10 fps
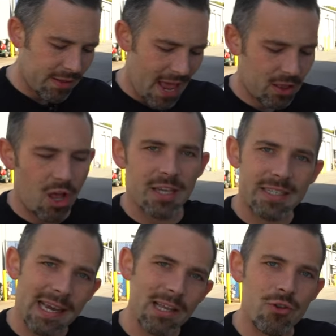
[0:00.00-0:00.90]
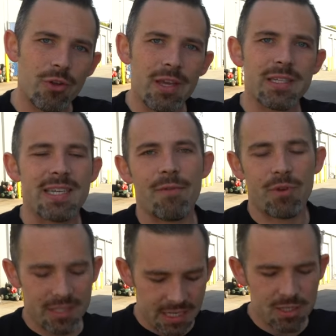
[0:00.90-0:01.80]
like Los Angeles, San
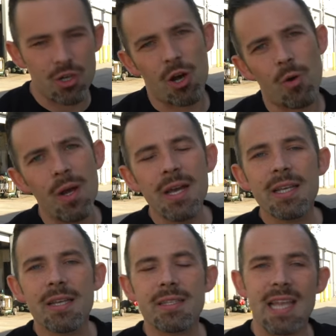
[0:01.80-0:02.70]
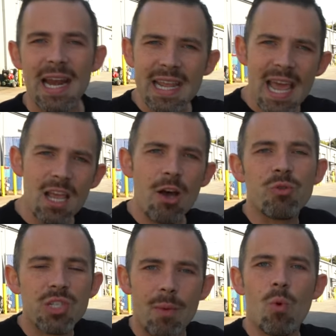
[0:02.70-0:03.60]
Francisco, San Diego,
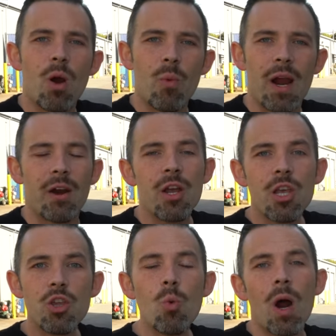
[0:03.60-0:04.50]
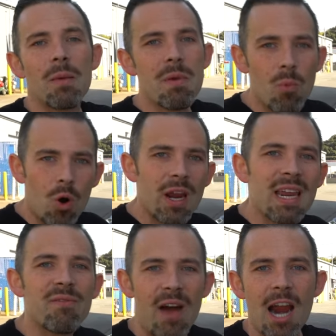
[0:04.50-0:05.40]
somewhere where you want to be more
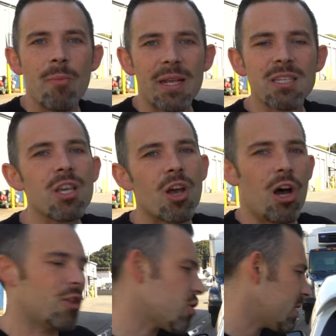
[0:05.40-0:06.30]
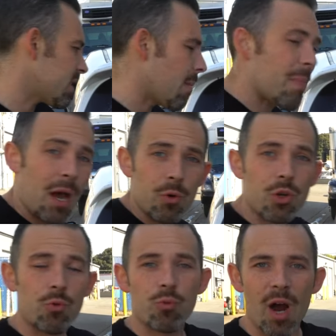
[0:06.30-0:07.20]
environmentally conscious about
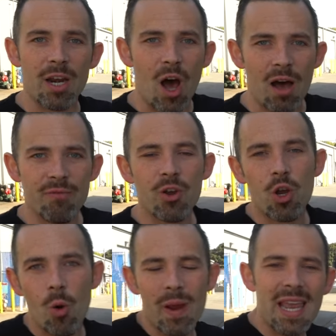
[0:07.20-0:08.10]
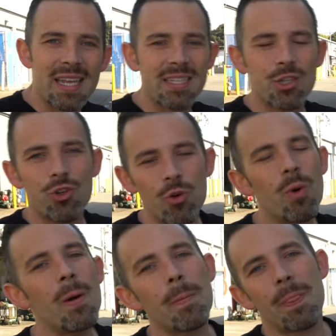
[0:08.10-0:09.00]
your runoff going into
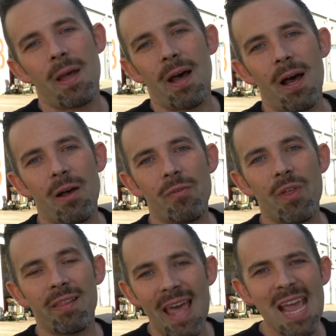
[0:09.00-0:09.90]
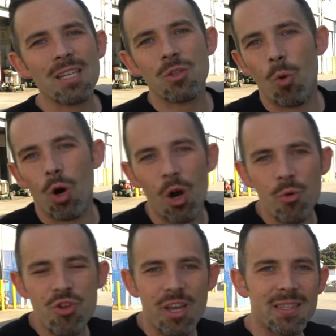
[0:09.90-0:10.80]
the lakes or
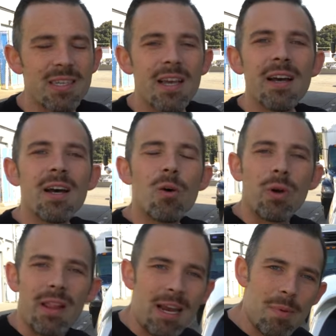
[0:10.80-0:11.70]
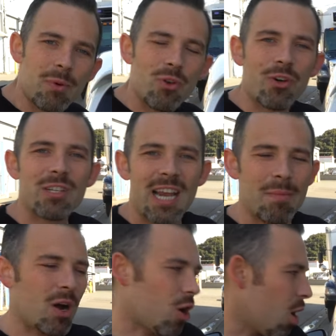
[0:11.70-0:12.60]
oceans. What a lot of people don't understand
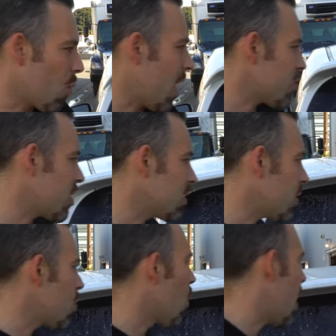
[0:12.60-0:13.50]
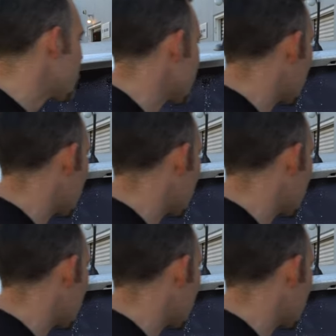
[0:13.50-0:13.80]
about car washing is when you wash your